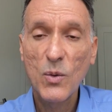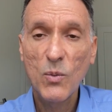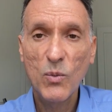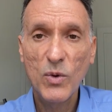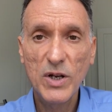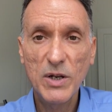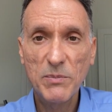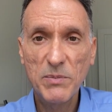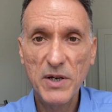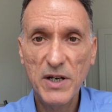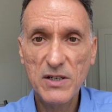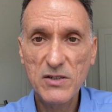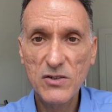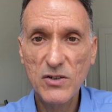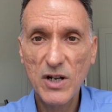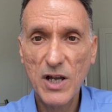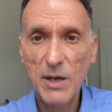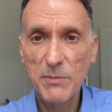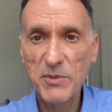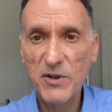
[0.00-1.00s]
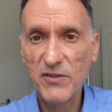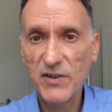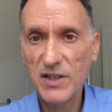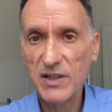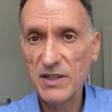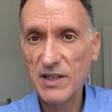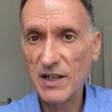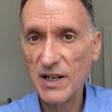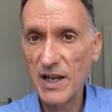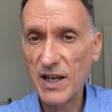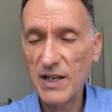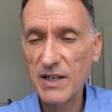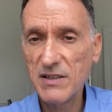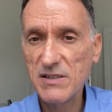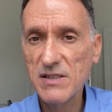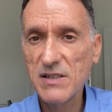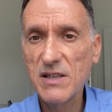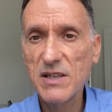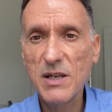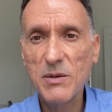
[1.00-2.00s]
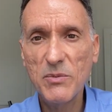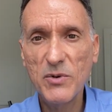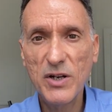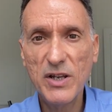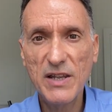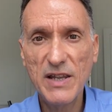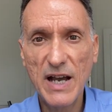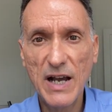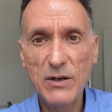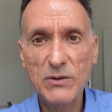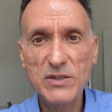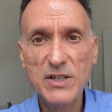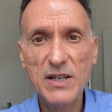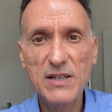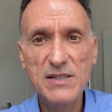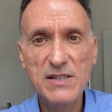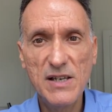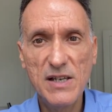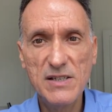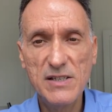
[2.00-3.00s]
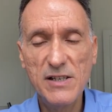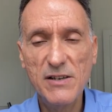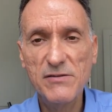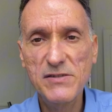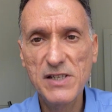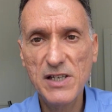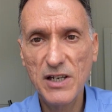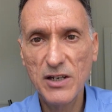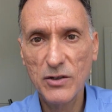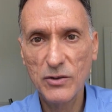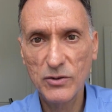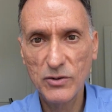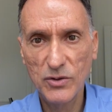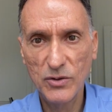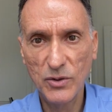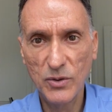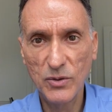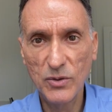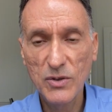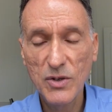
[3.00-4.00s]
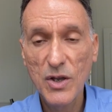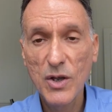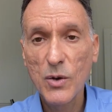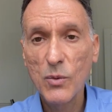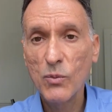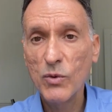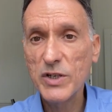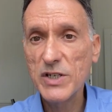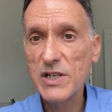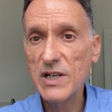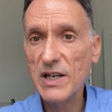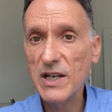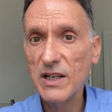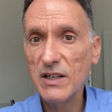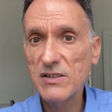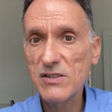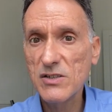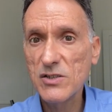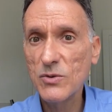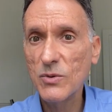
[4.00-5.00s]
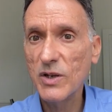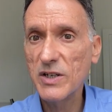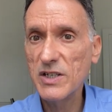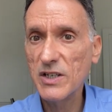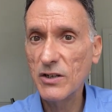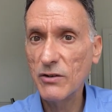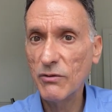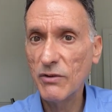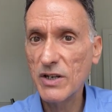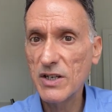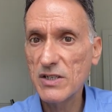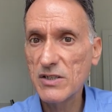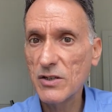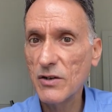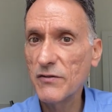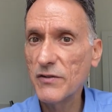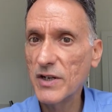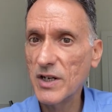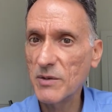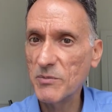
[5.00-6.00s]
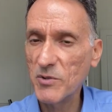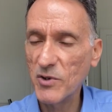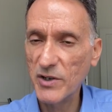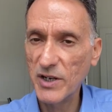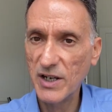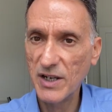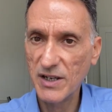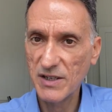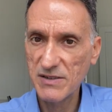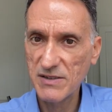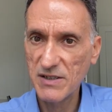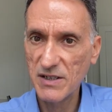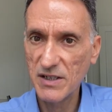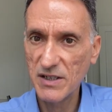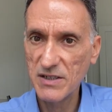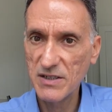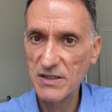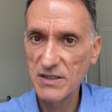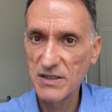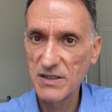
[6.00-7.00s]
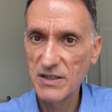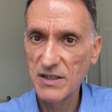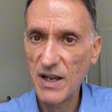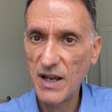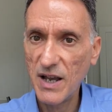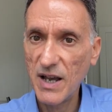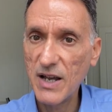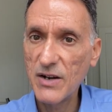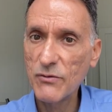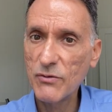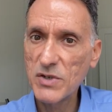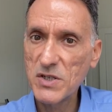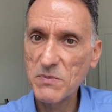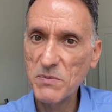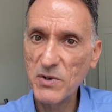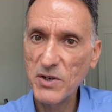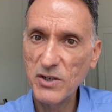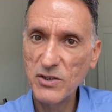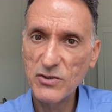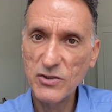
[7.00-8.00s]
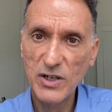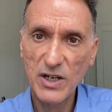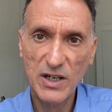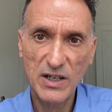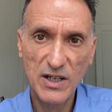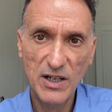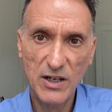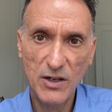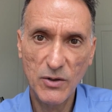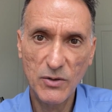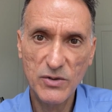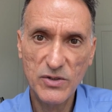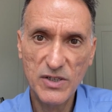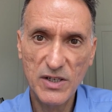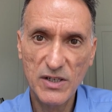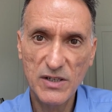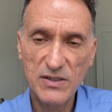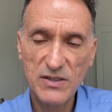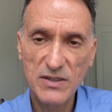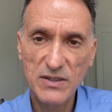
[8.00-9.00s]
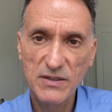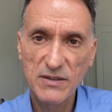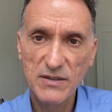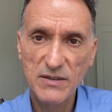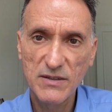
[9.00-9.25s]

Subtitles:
When a person hyperventilates, they breathe out excessive CO2, which leads to a decrease of carbonic acid and respiratory alkalosis.